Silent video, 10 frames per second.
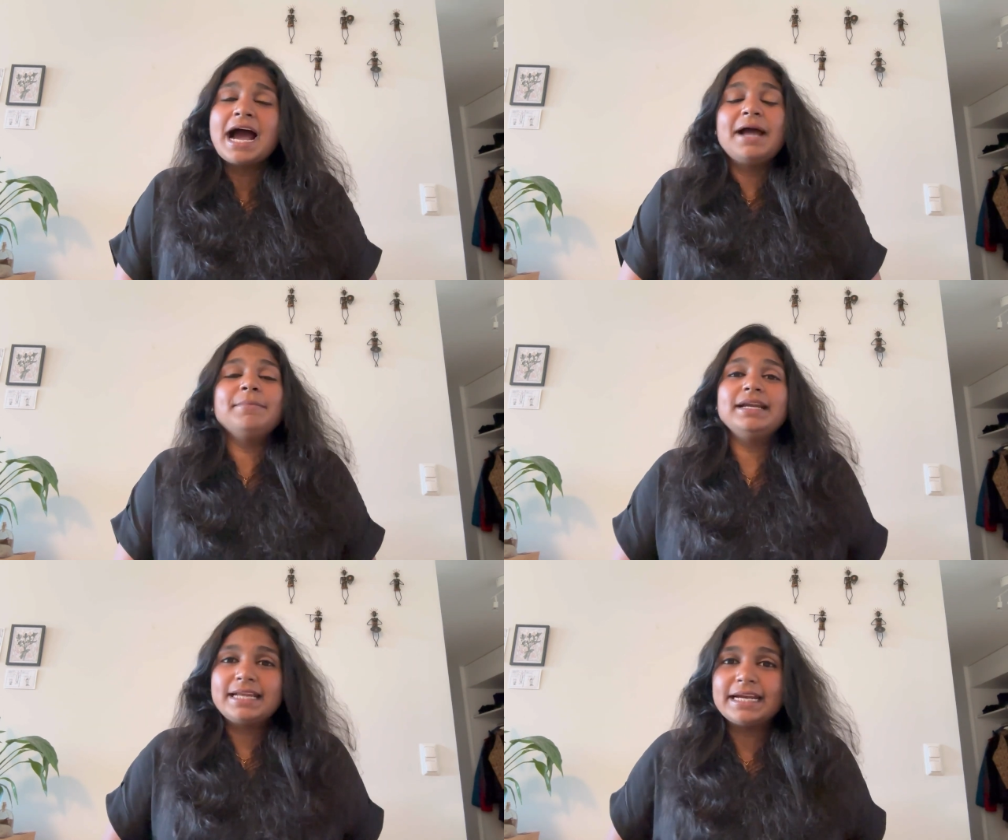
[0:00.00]
I
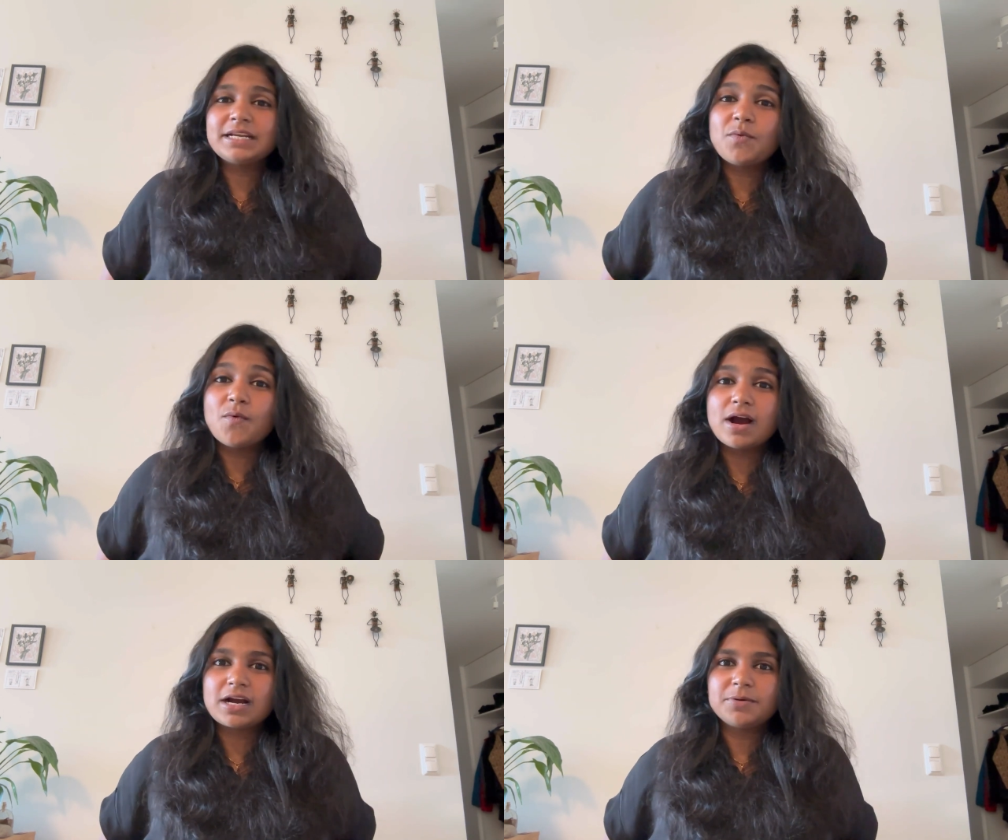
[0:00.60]
might get in a
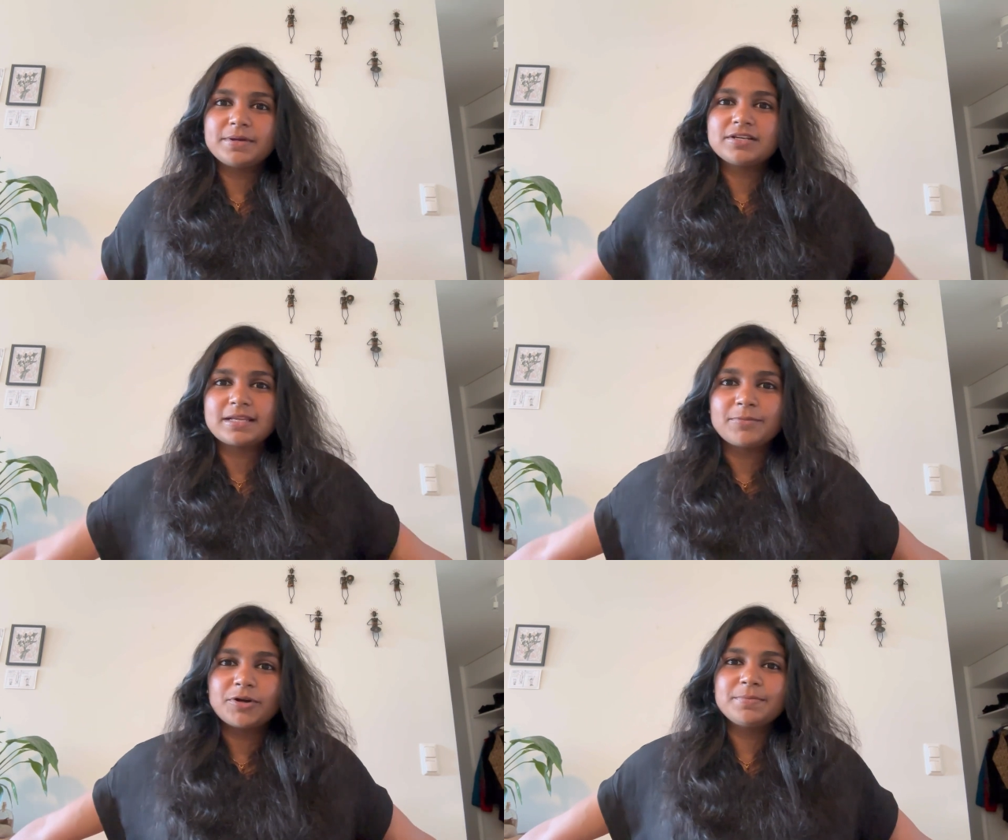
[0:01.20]
workout, because
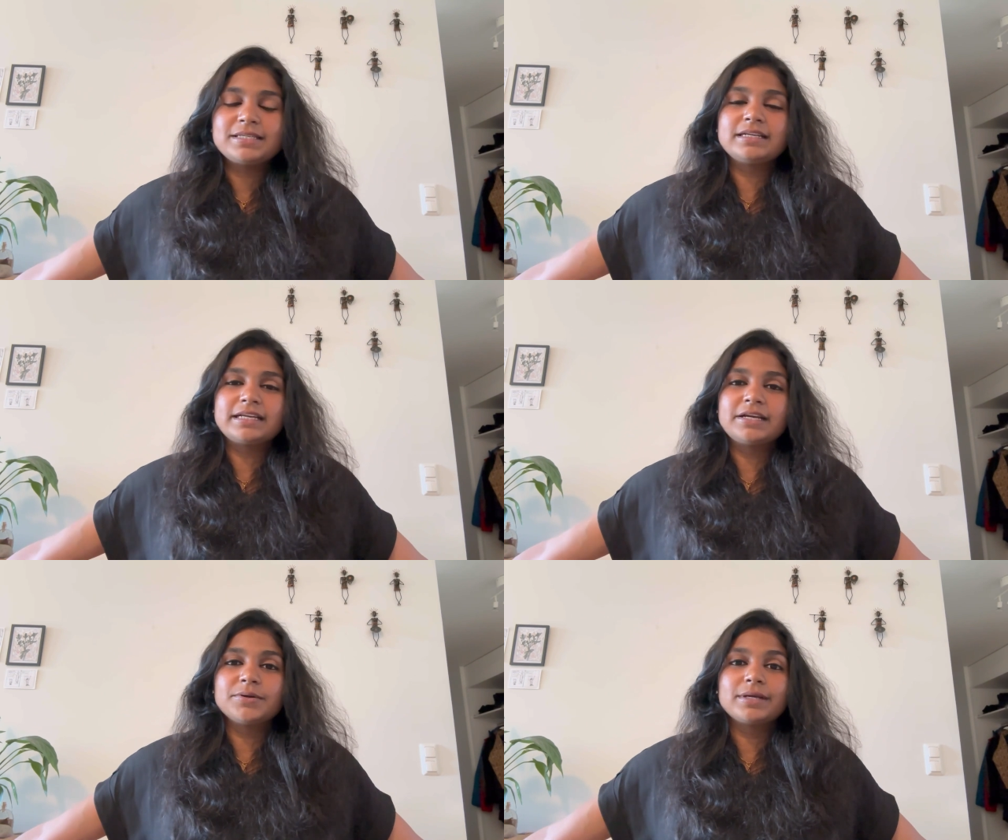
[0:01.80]
I'm going to be
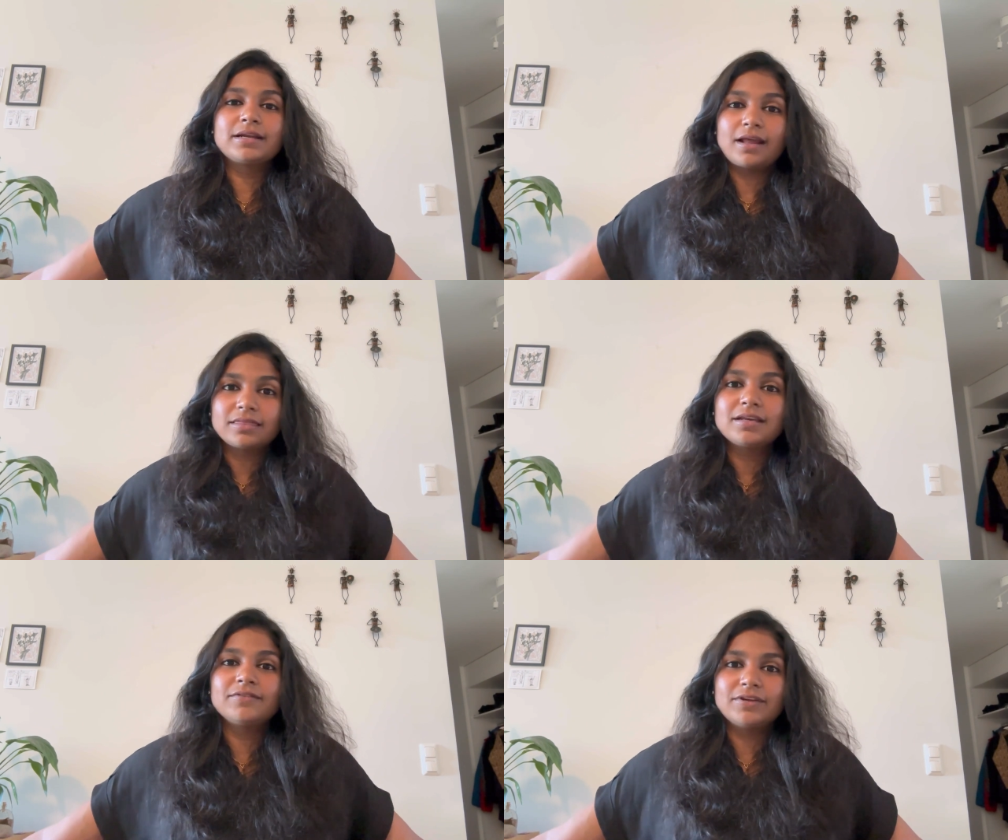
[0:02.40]
sitting doing
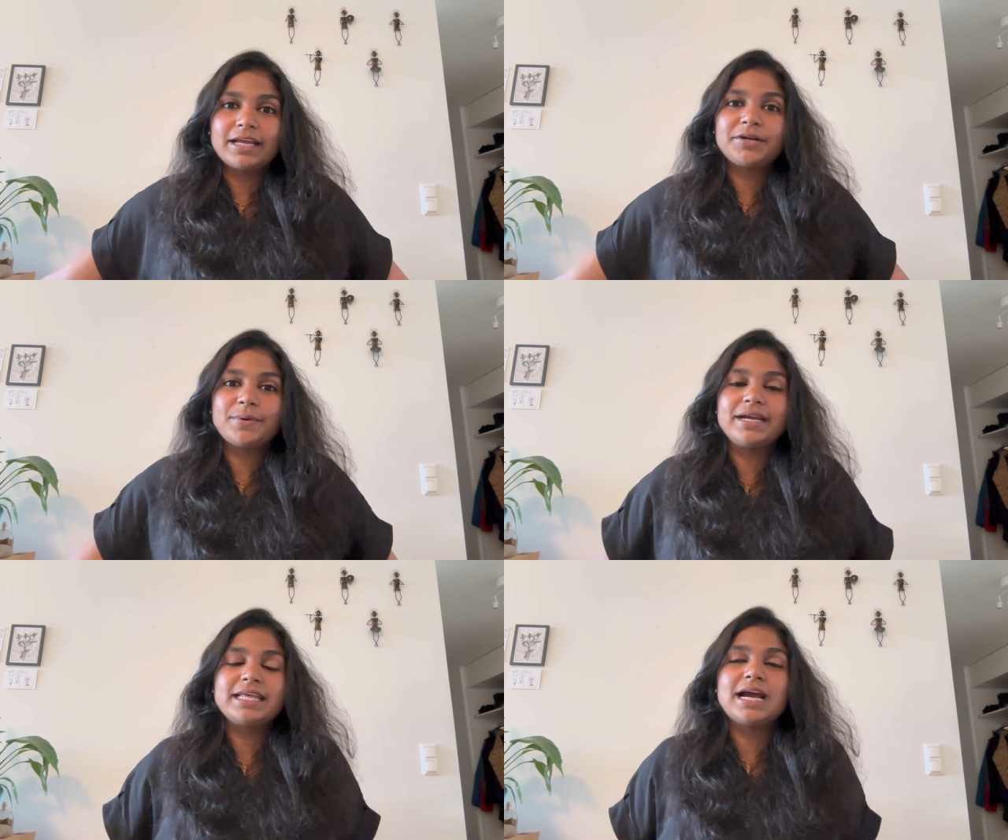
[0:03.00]
nothing for like
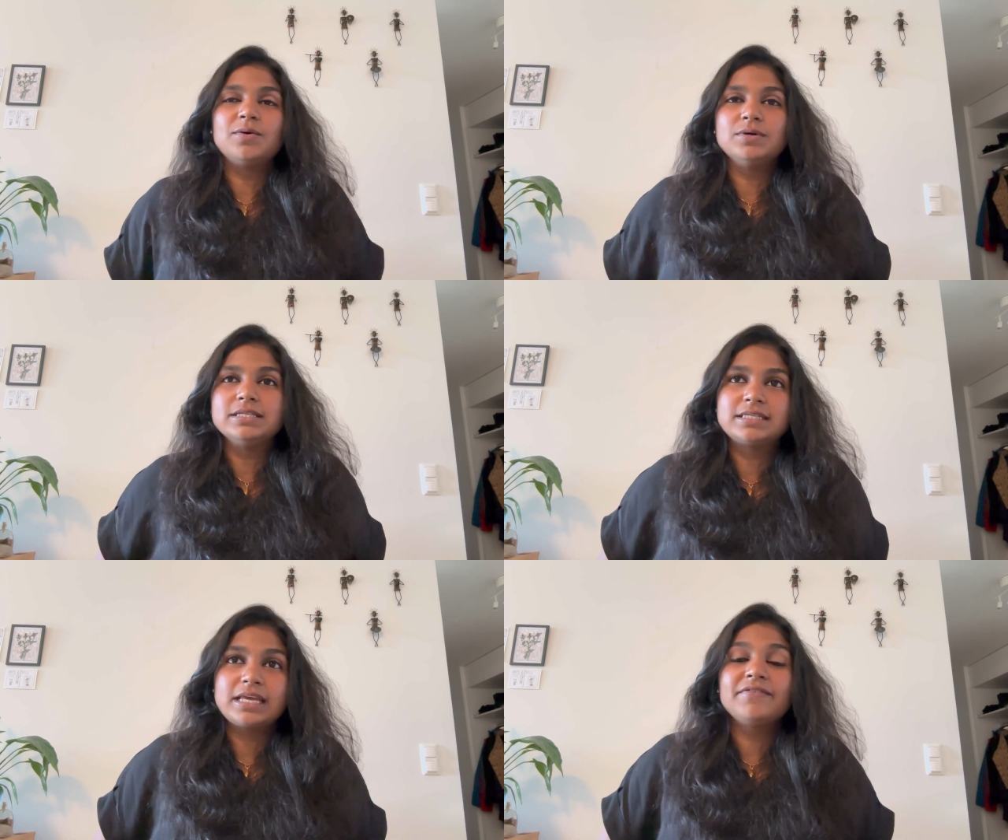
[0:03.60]
20
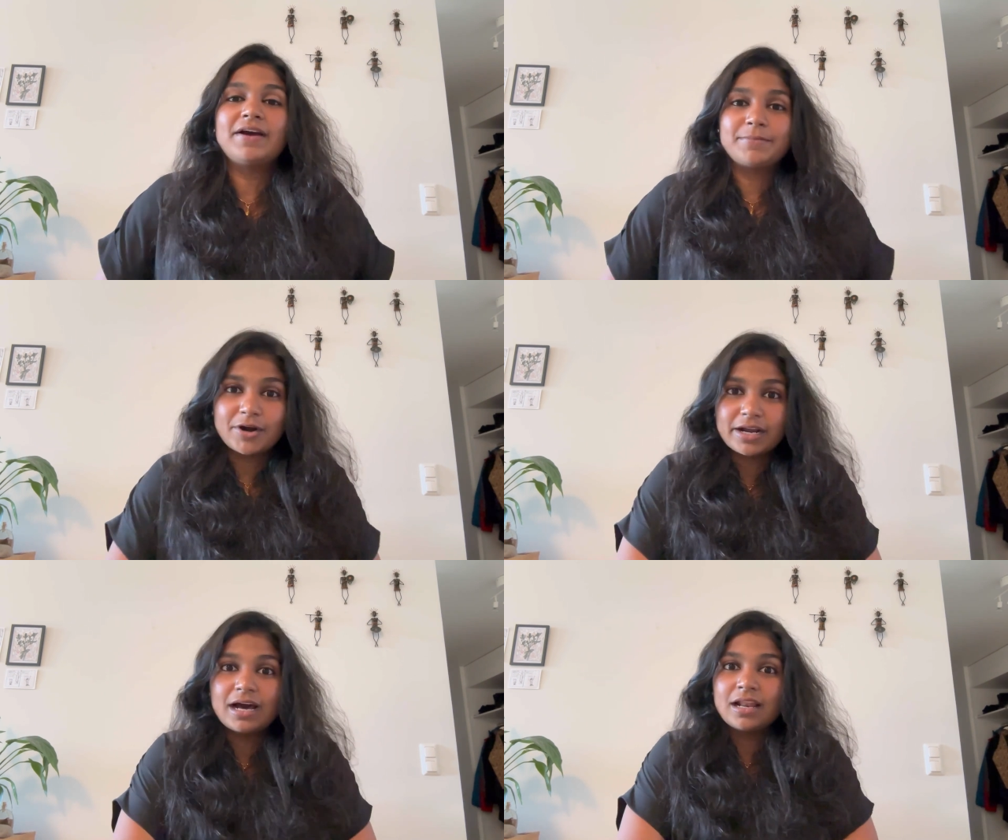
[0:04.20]
hours if I'm
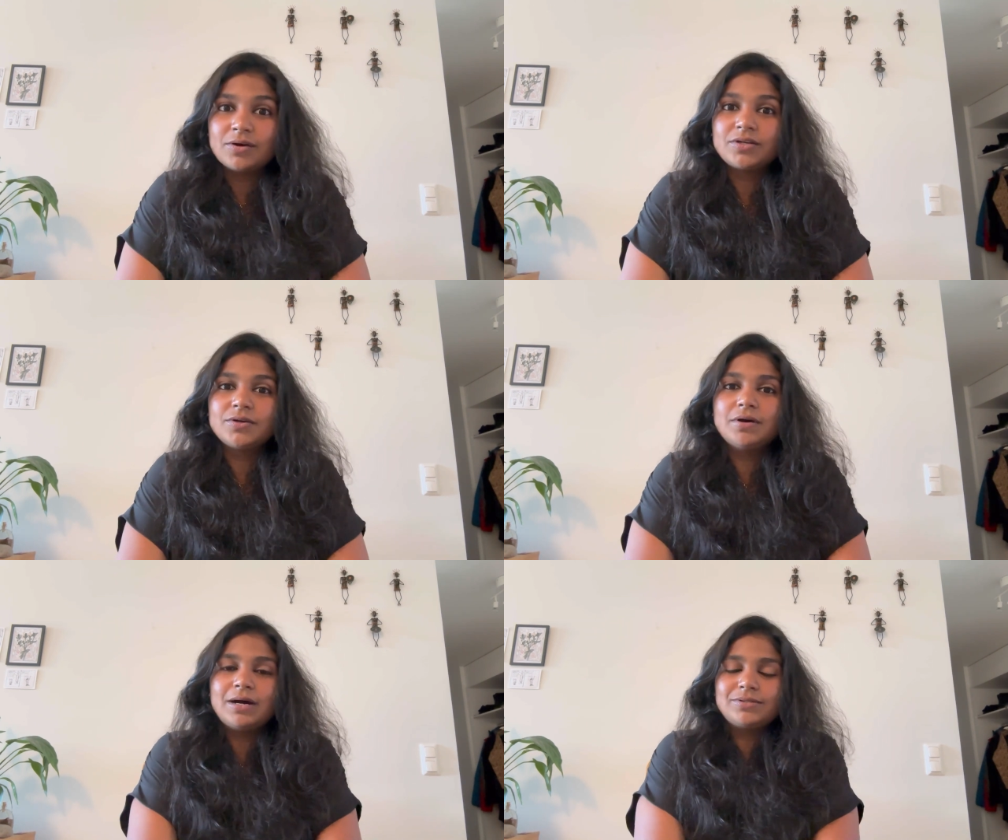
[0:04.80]
not allowed to
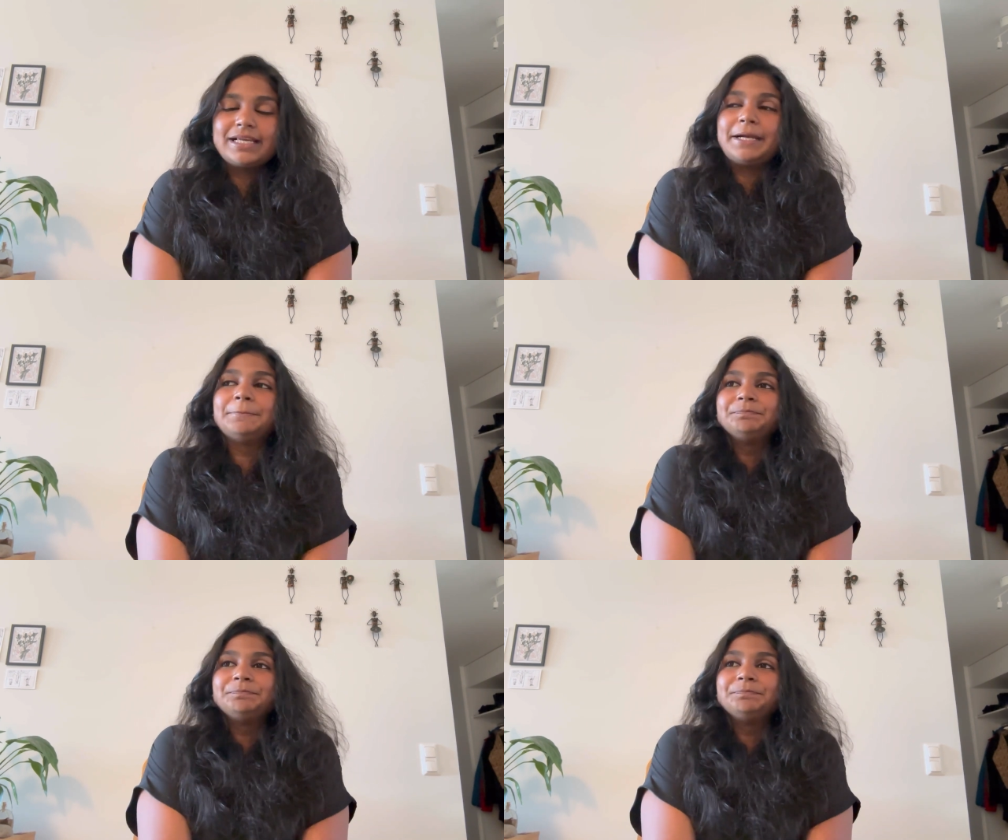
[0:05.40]
go outside.